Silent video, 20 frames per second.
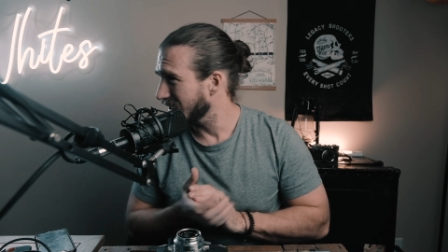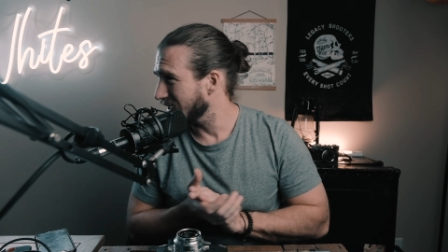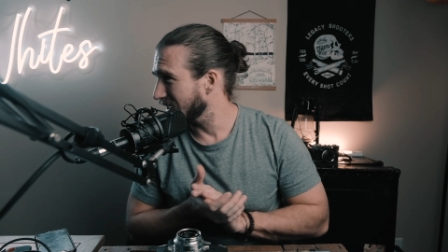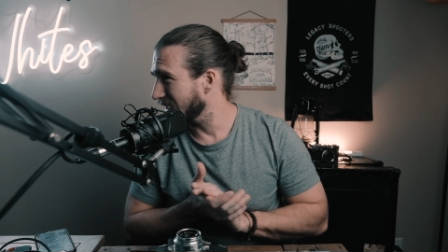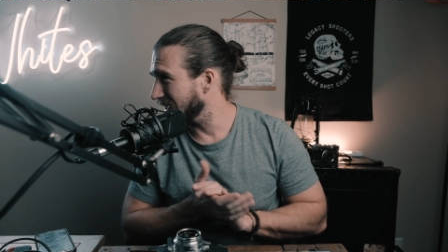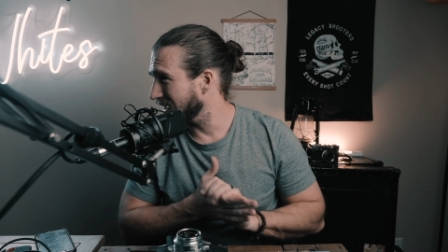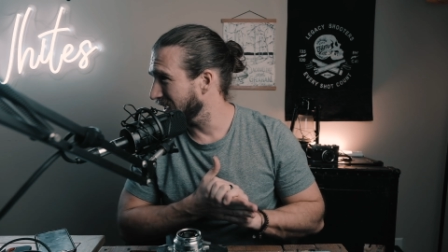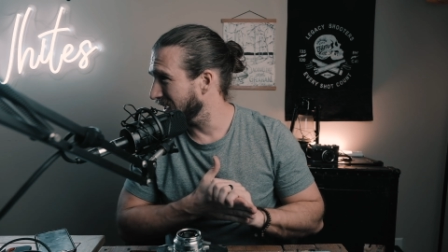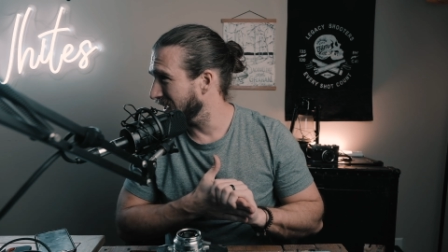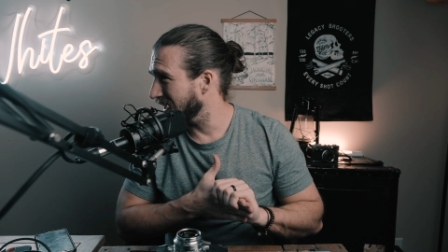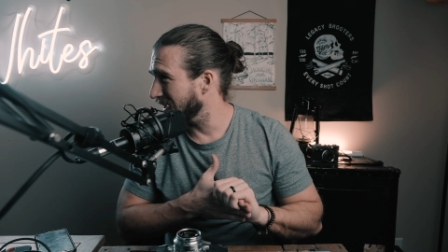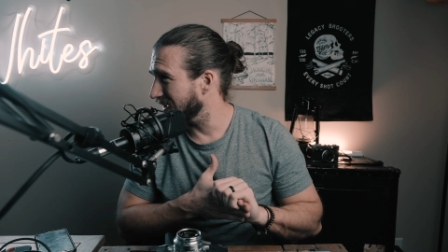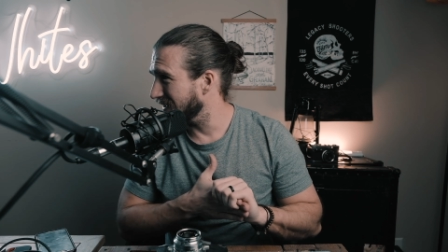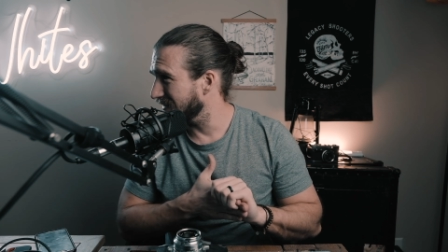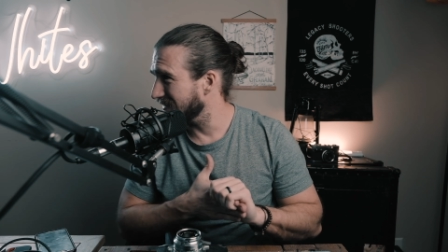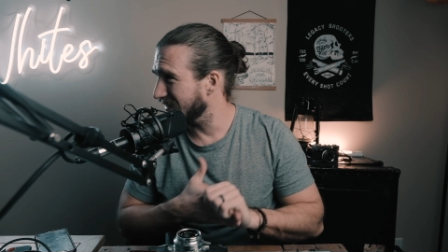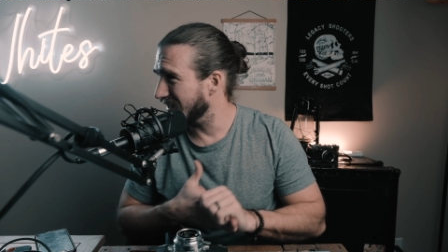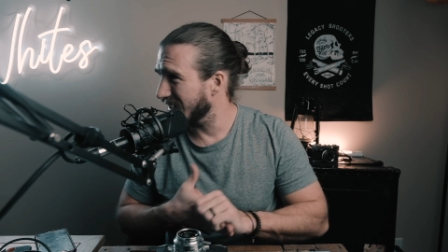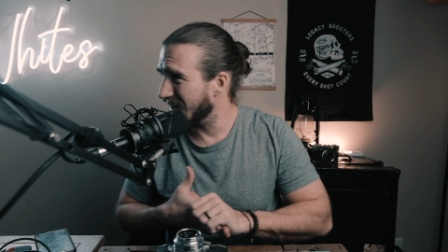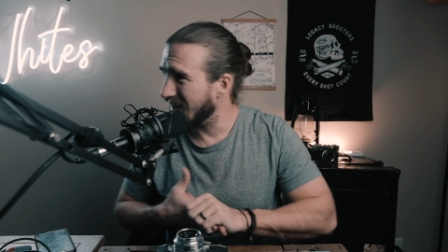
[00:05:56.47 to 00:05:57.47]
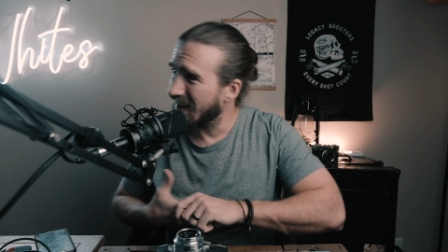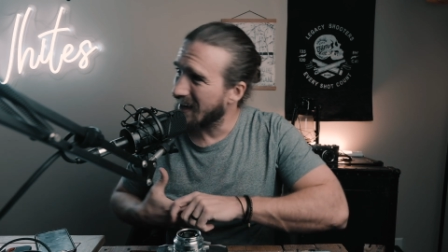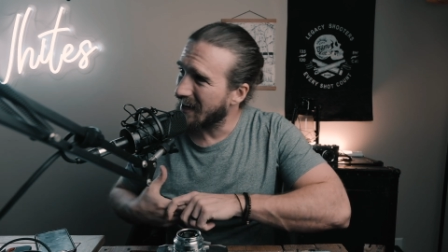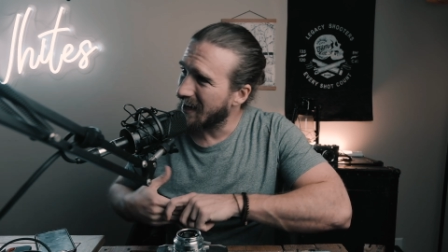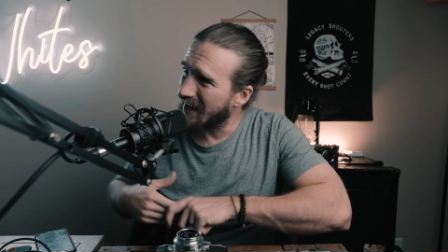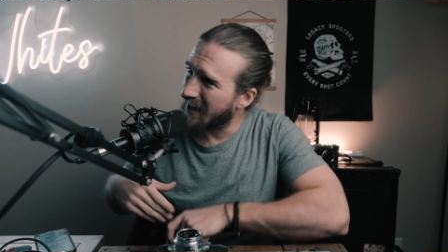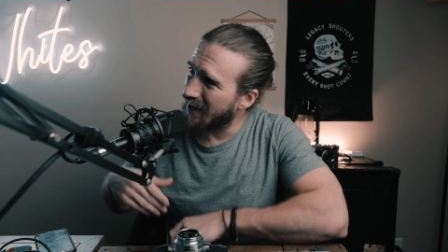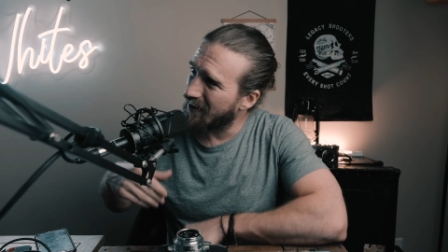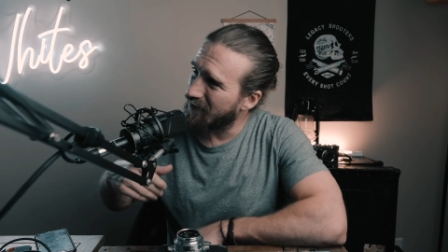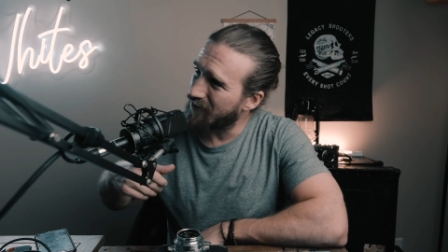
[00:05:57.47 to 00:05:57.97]
and then I
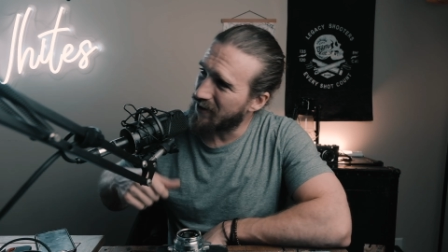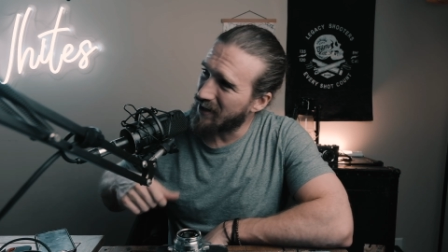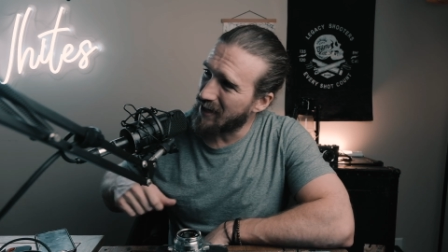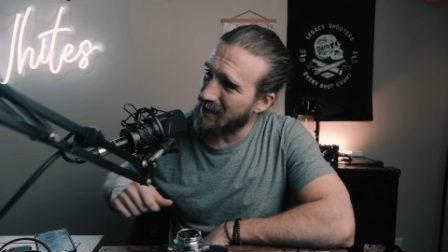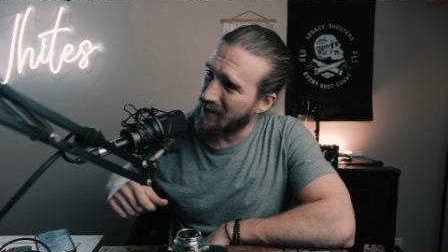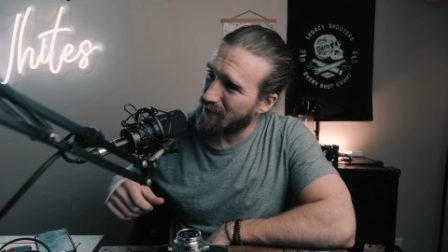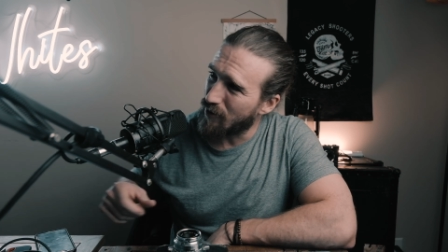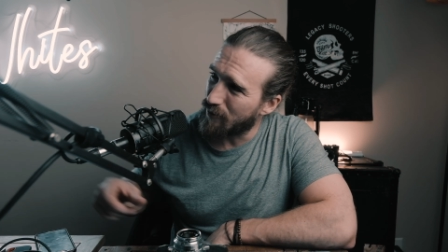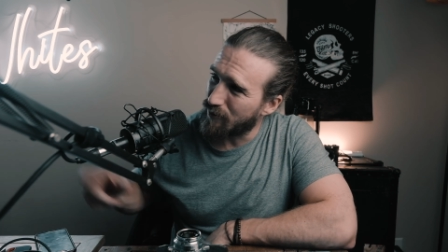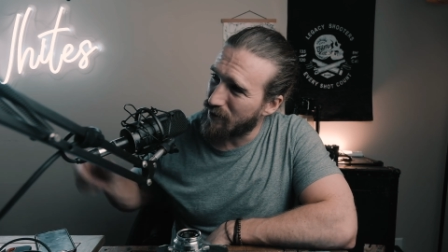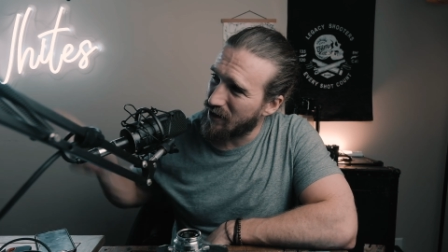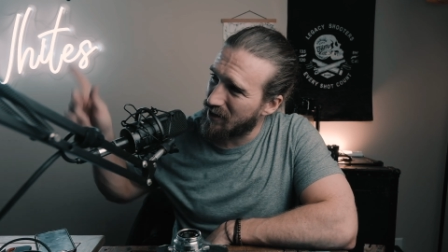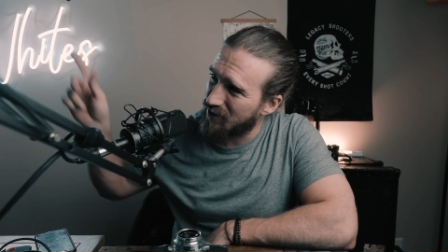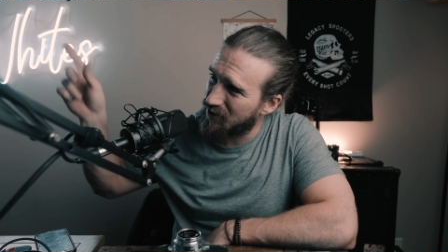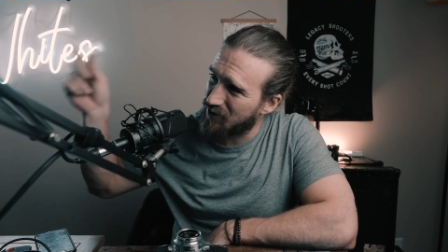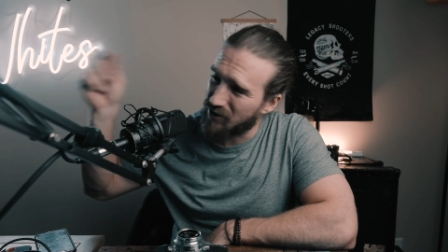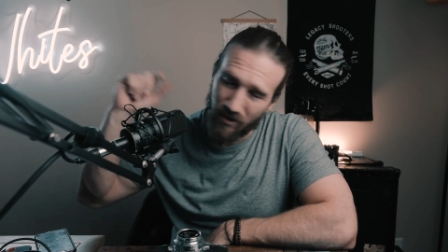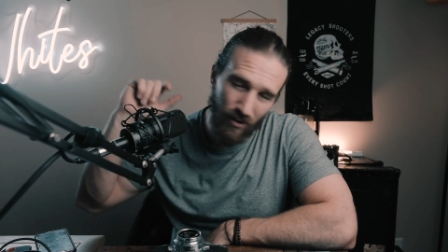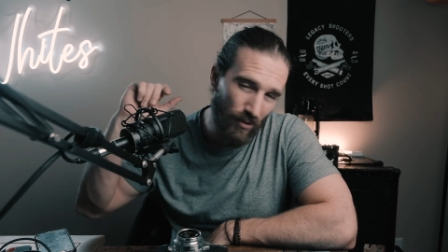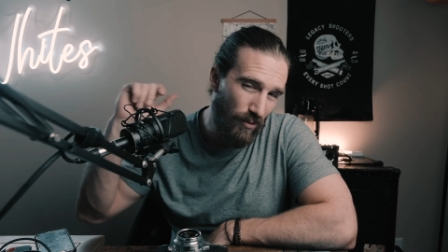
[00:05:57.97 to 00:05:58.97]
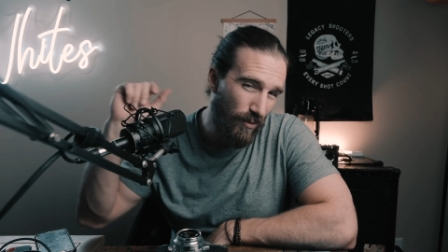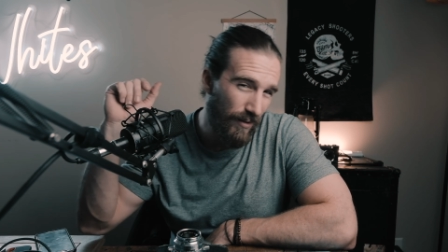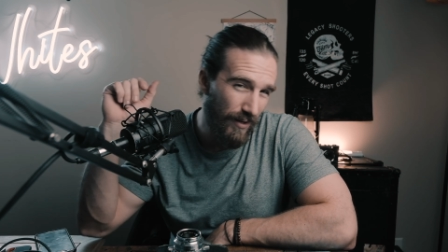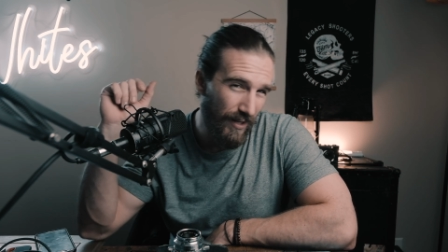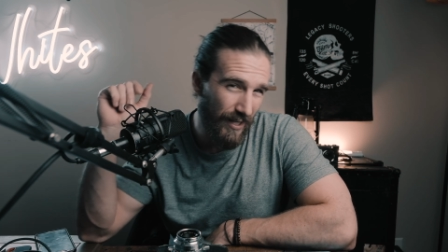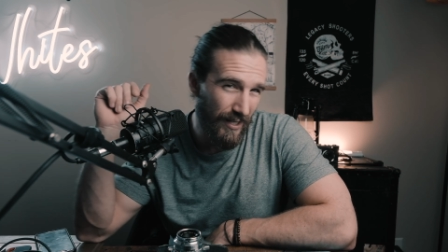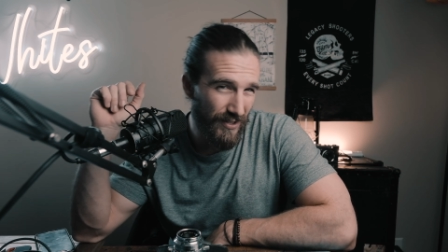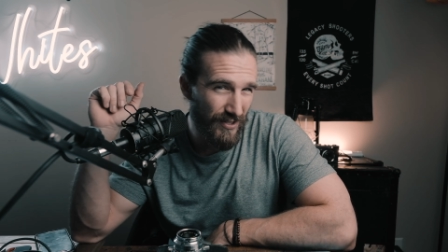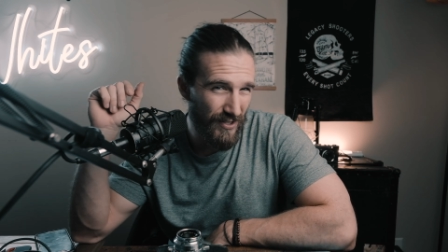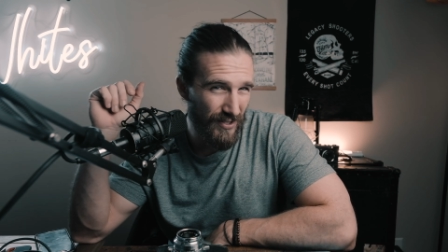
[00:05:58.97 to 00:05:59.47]
have the Mamiya Secor
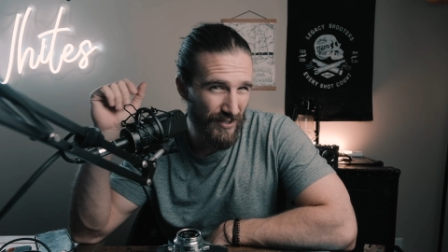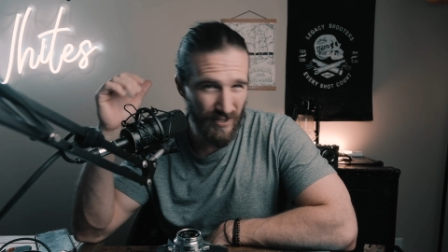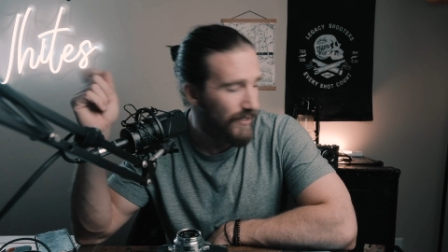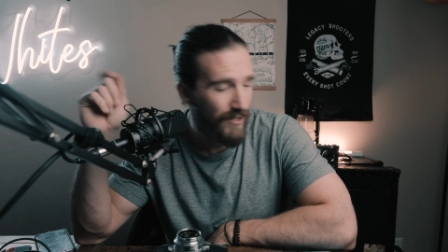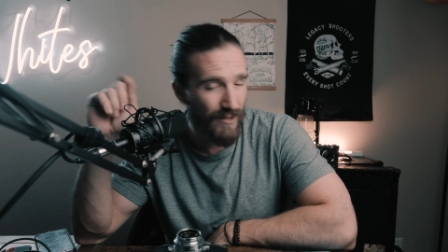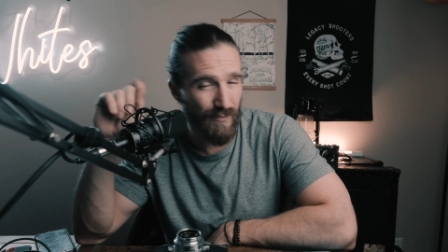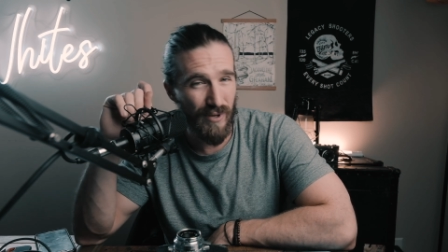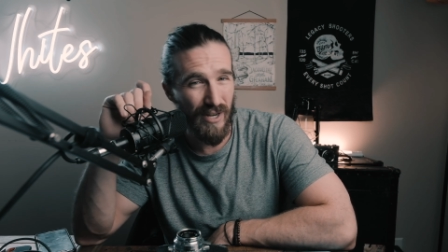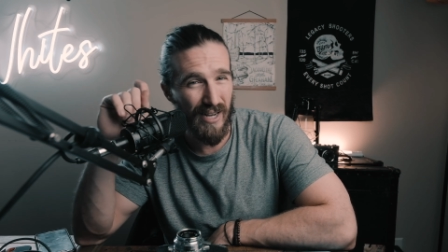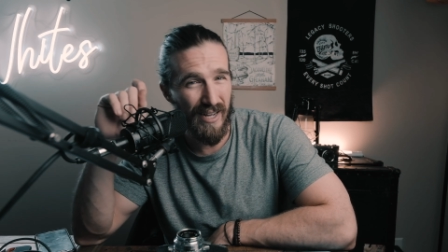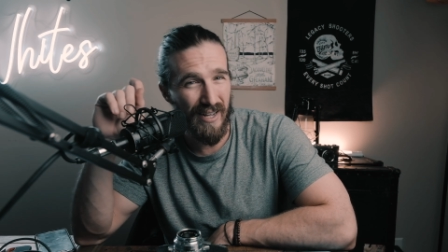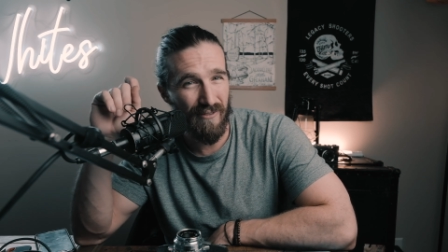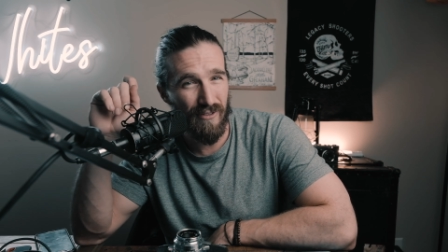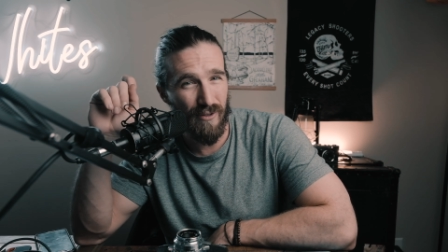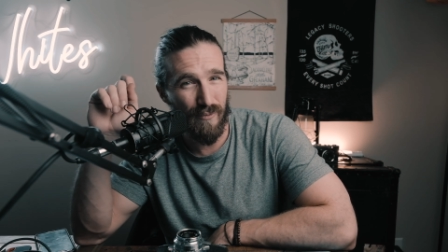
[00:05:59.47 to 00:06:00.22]
lenses. I have the